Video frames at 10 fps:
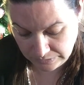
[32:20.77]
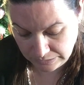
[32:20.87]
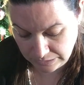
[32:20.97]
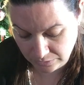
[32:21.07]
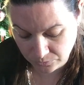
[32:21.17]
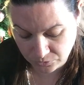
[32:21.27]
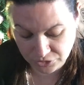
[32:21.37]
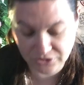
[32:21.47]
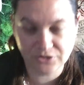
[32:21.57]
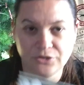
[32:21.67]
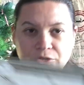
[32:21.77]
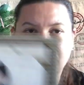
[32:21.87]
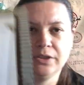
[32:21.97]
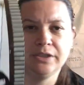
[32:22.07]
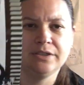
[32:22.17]
Another gorgeous
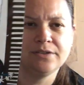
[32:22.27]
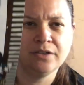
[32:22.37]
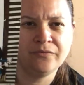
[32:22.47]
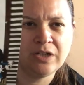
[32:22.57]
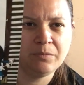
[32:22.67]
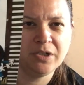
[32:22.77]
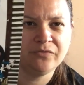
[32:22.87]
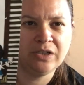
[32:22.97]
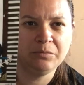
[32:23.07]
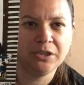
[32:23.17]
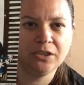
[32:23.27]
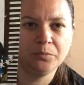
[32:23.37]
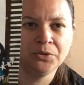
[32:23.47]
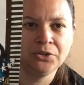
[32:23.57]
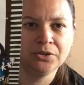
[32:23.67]
girl is I Found My Family in a
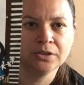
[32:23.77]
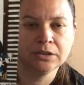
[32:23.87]
Book.